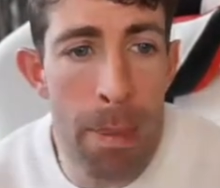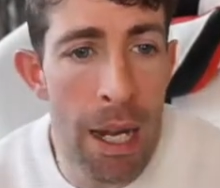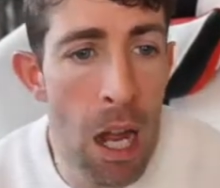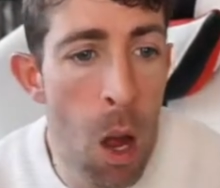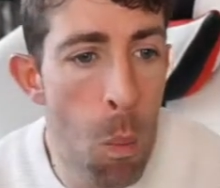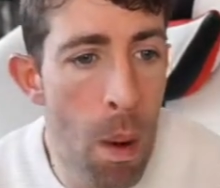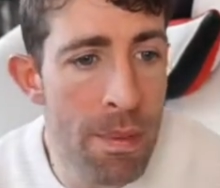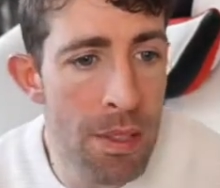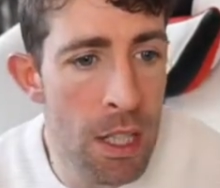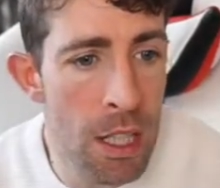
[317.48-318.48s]
big
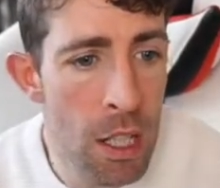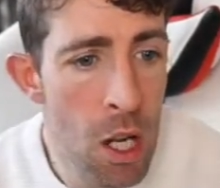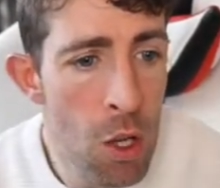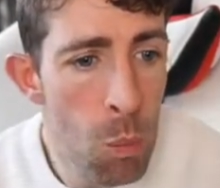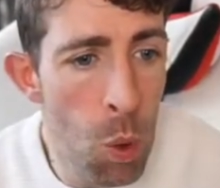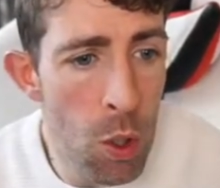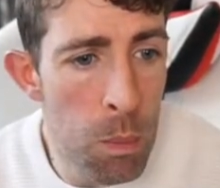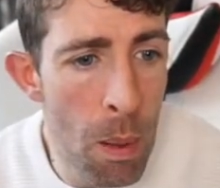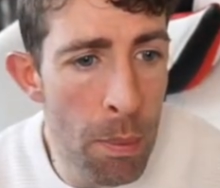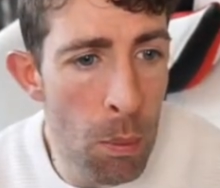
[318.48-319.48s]
website, what you'll
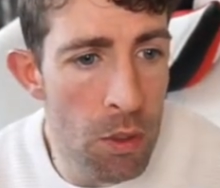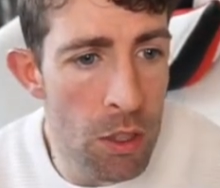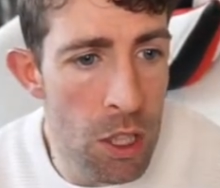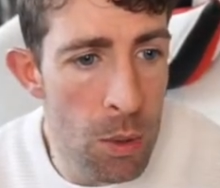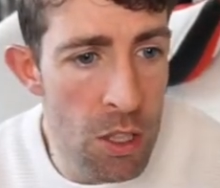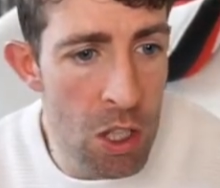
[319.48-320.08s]
probably want to do is